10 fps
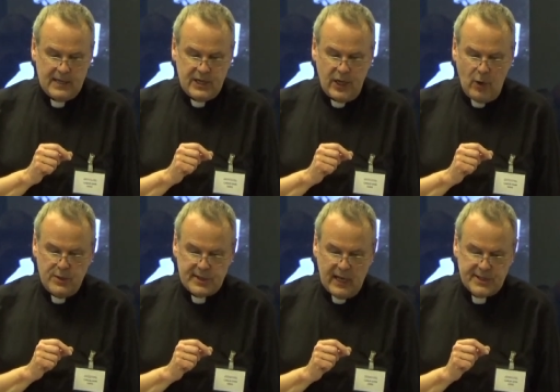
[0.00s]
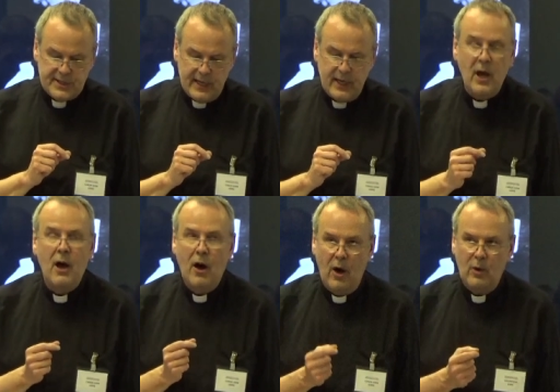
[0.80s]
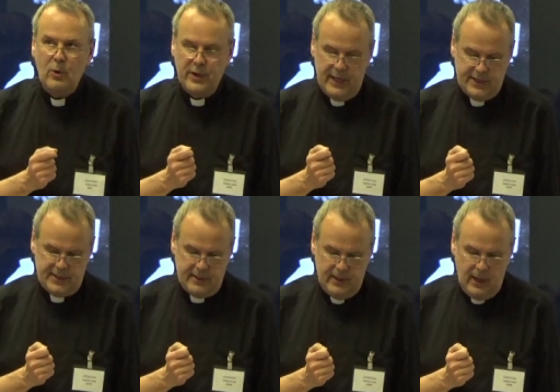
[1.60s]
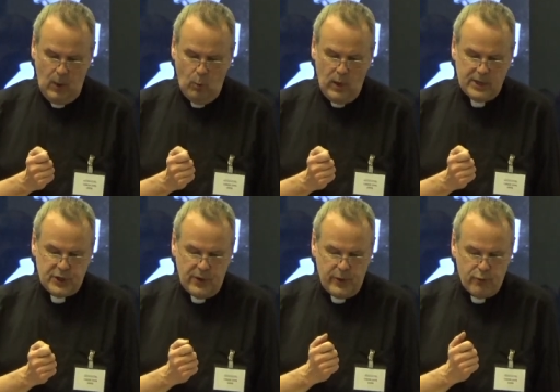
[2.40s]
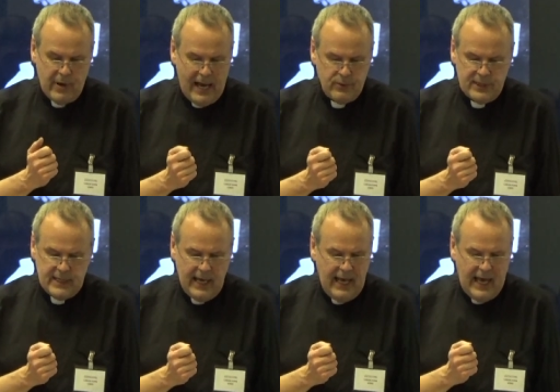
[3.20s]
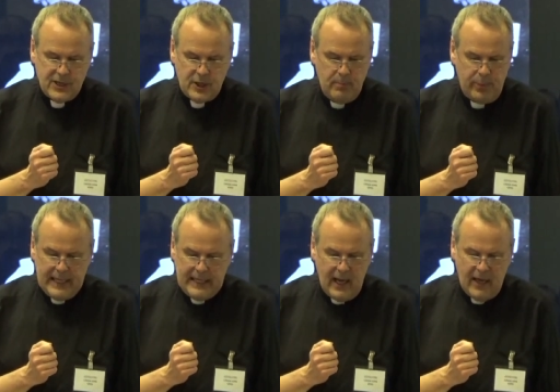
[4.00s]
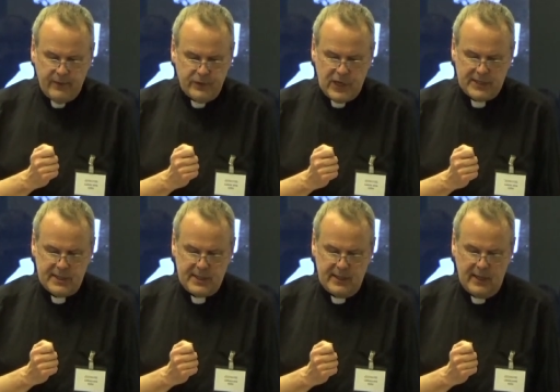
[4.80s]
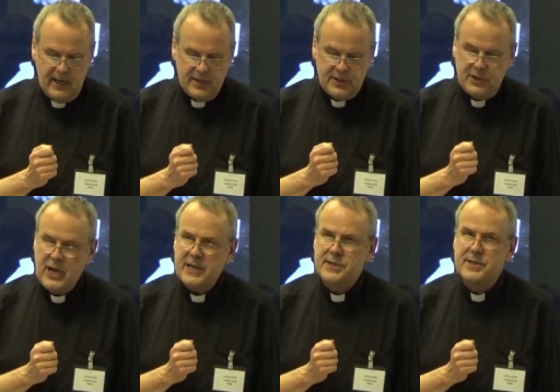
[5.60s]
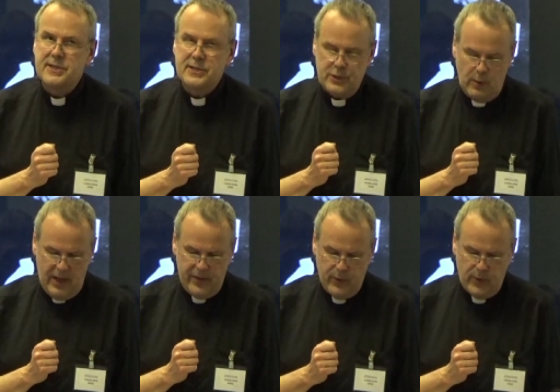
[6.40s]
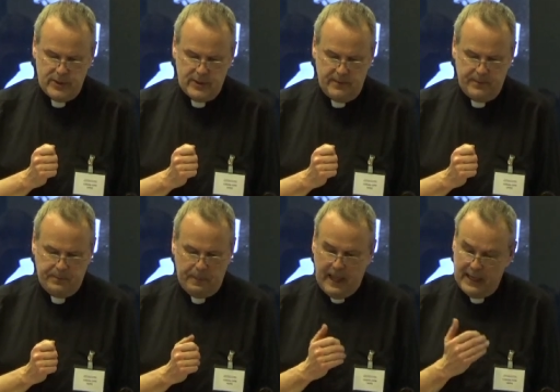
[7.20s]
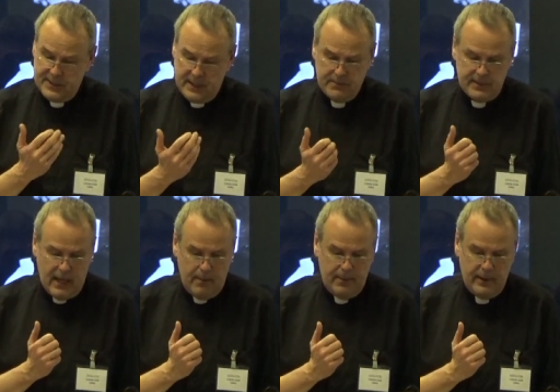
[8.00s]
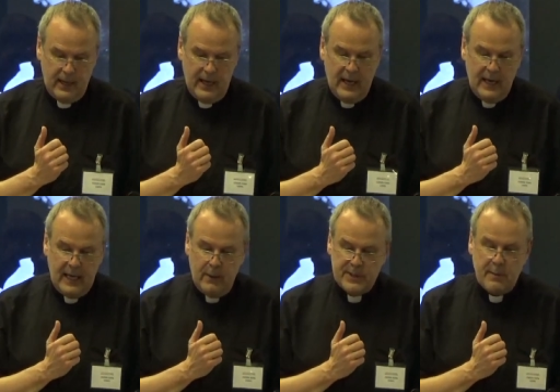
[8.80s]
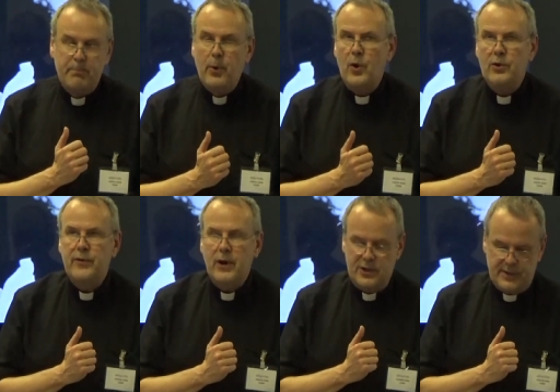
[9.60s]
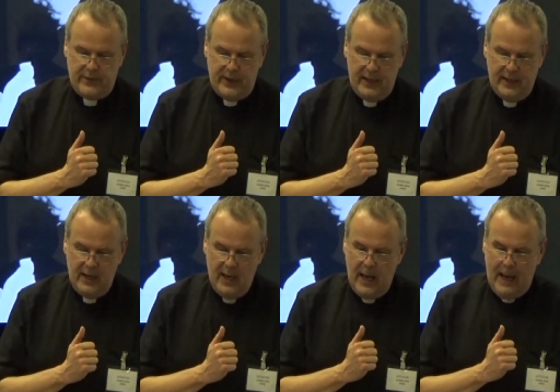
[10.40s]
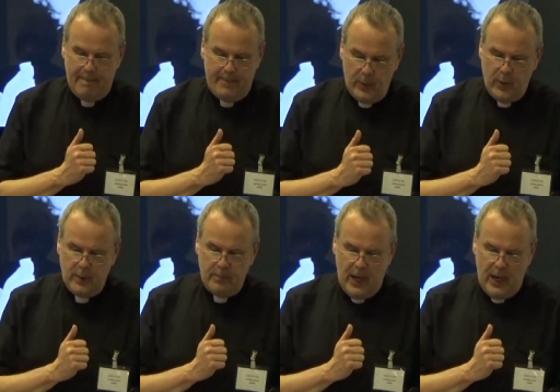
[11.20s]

denotes a certain wholeness which the rounded and complete life of Chesterton suggests to our thought. It sums up, he was a born philosopher, a born